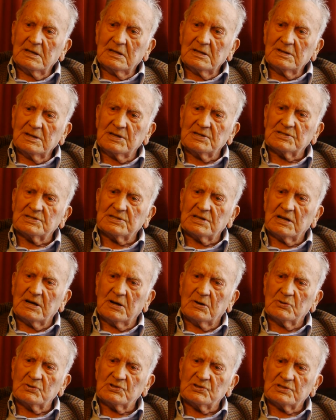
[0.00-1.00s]
this
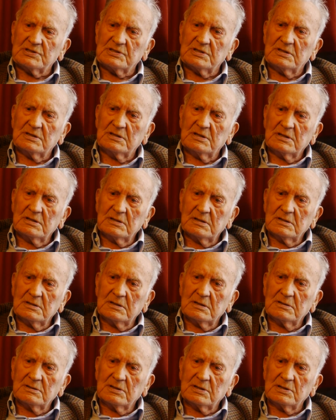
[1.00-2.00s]
house,
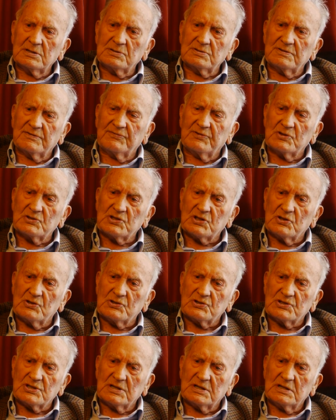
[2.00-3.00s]
I think it's her first
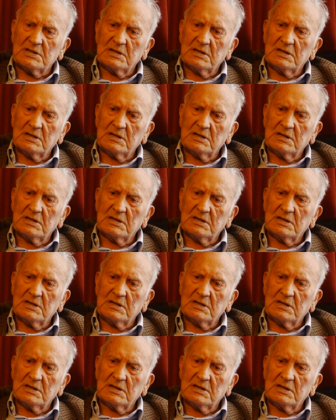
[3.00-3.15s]
cousin.